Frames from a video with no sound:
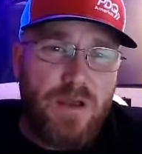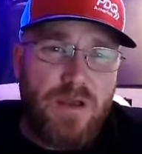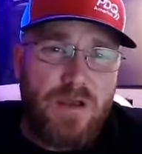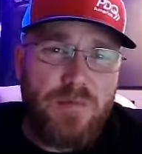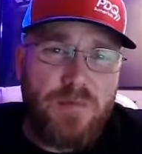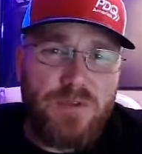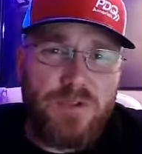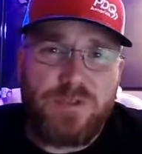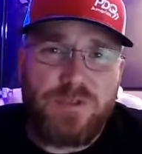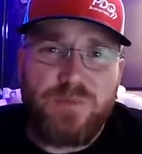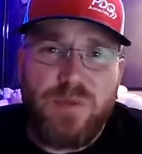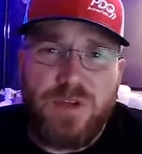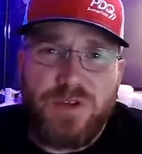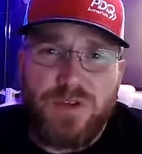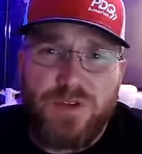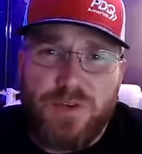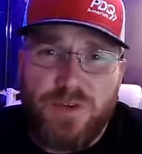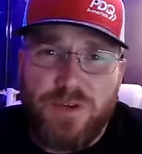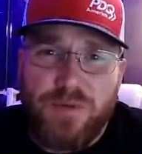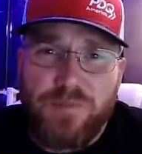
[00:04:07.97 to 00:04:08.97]
But just make
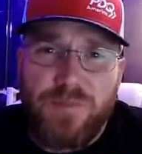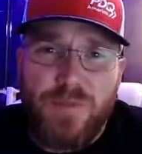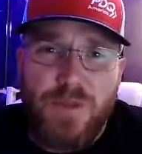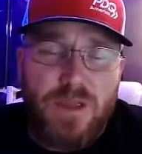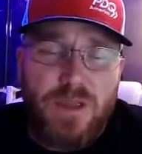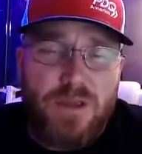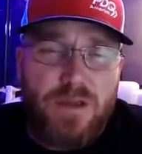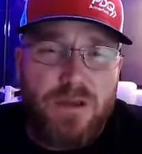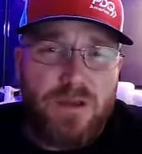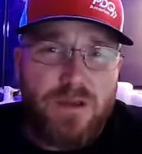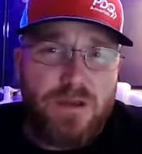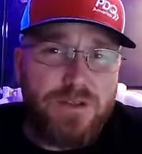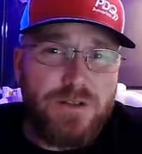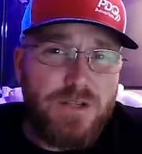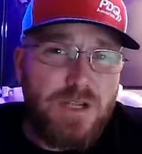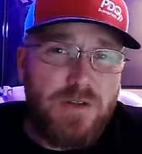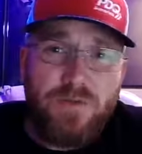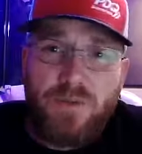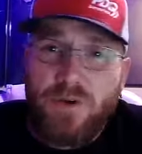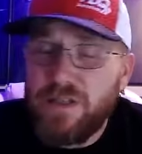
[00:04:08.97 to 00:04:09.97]
sure,
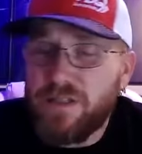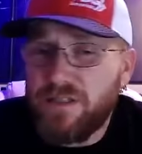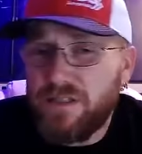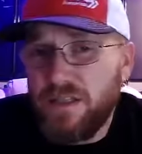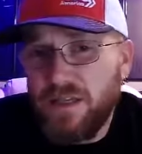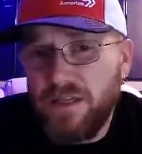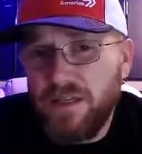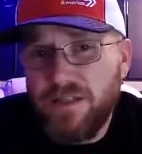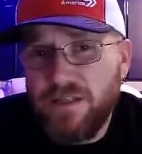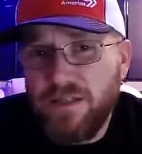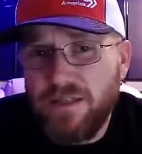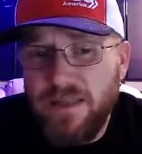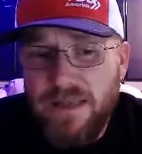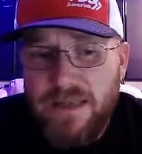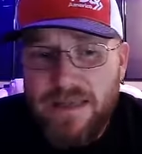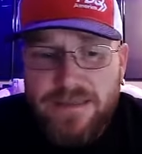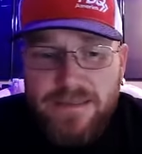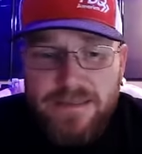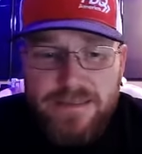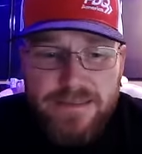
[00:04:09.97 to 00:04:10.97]
check for insulation in the
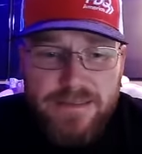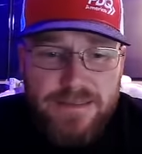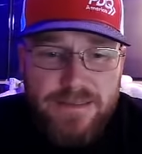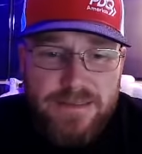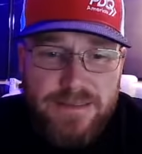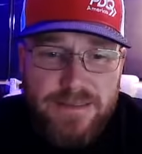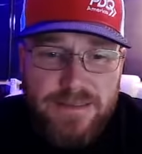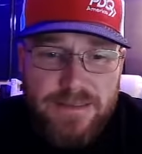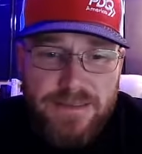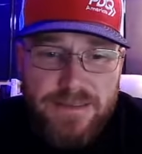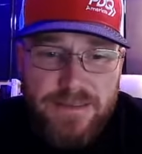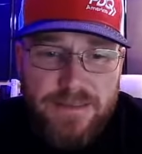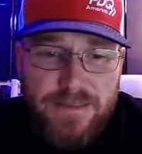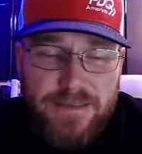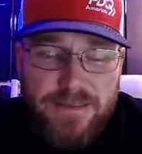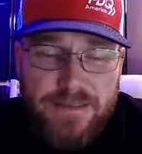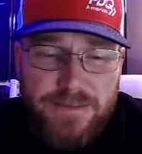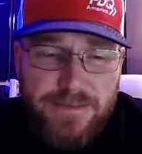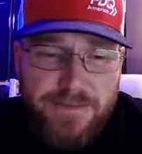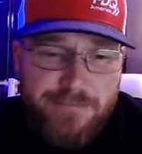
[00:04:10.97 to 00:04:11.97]
attic.
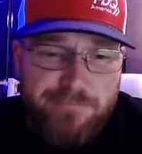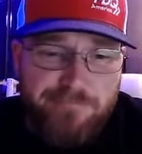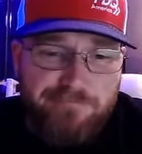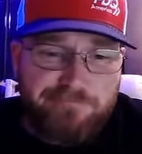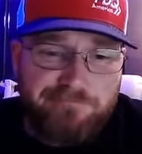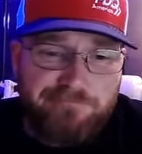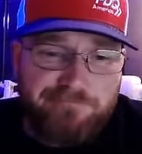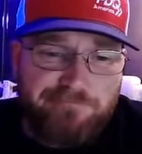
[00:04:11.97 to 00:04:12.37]
Um,